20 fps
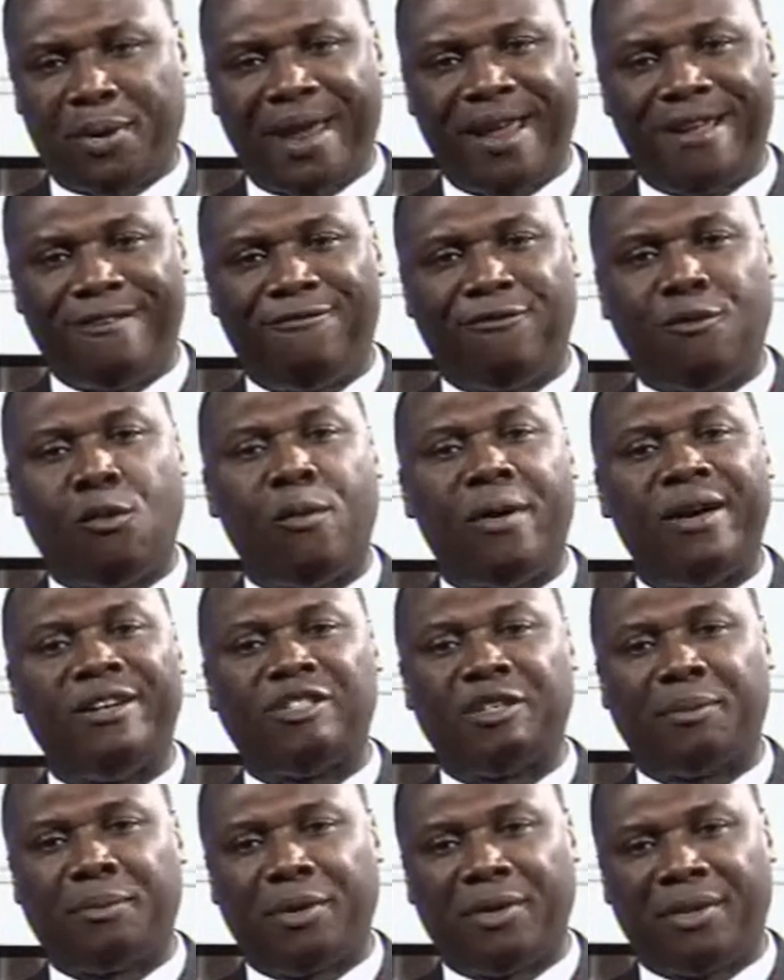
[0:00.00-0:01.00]
praying
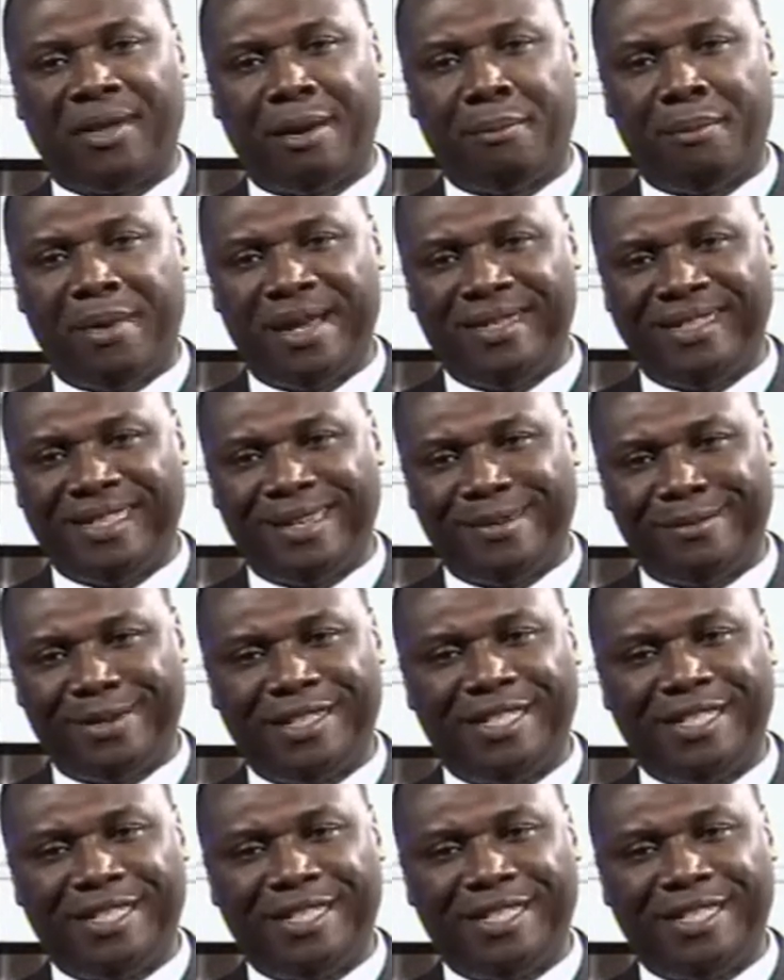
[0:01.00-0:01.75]
for and supporting Amazing